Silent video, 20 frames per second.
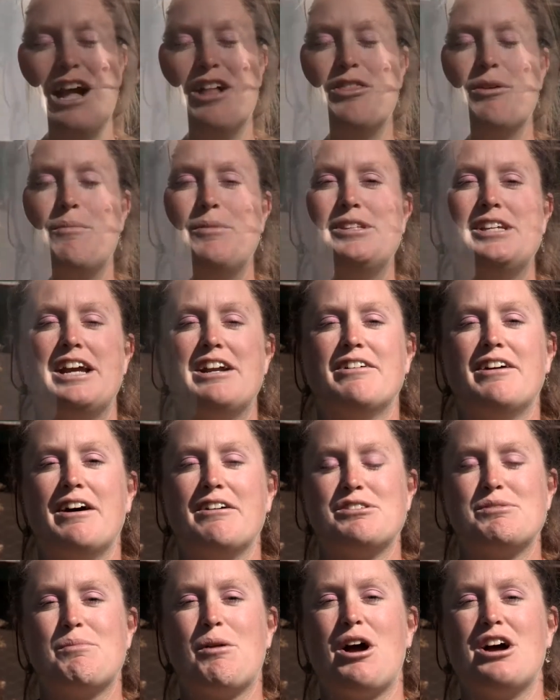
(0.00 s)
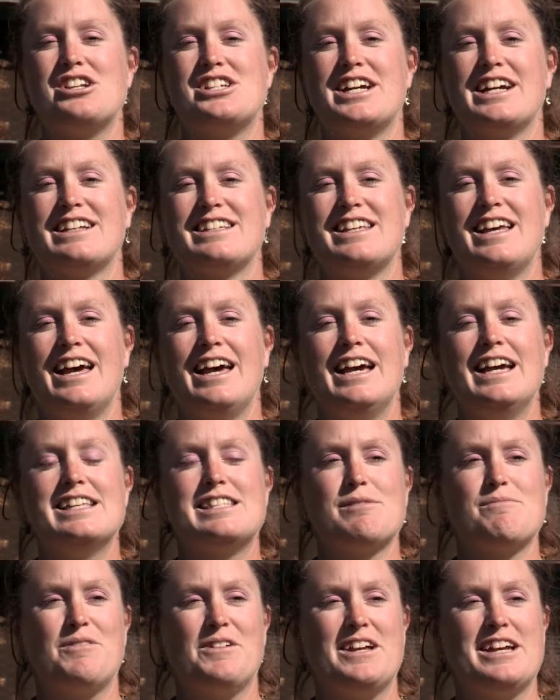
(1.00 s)
The Potato House project is
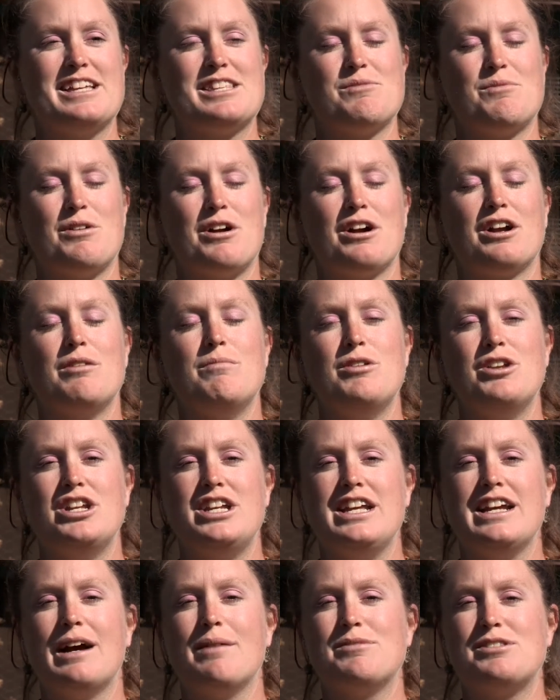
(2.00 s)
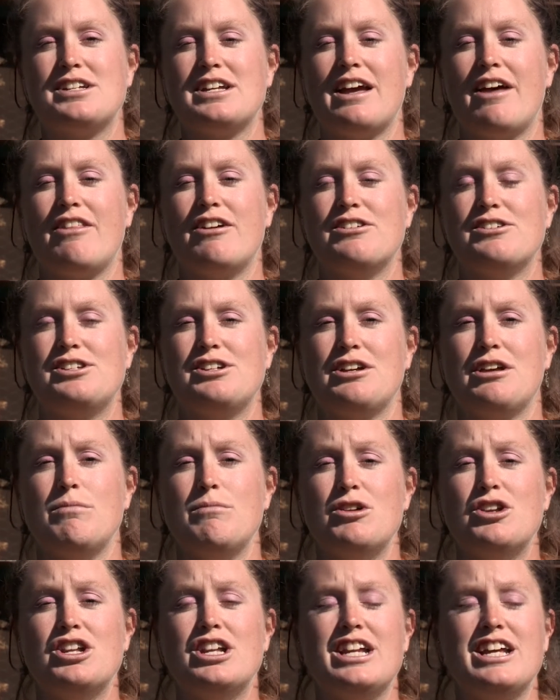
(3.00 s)
a place where our community comes together to
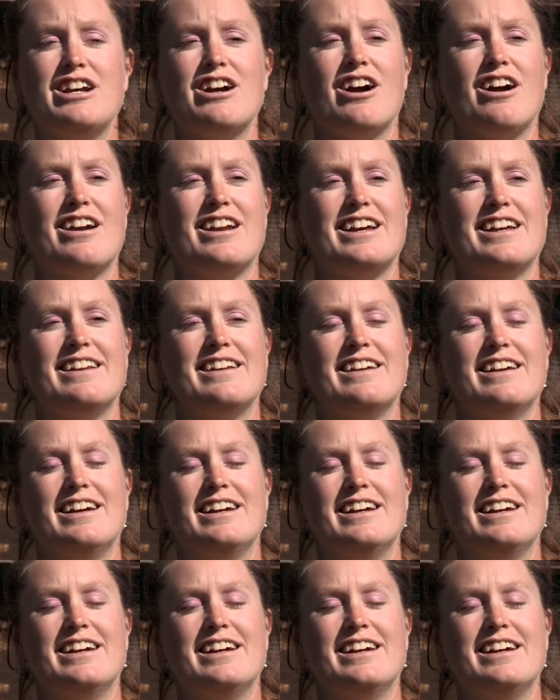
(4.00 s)
community garden,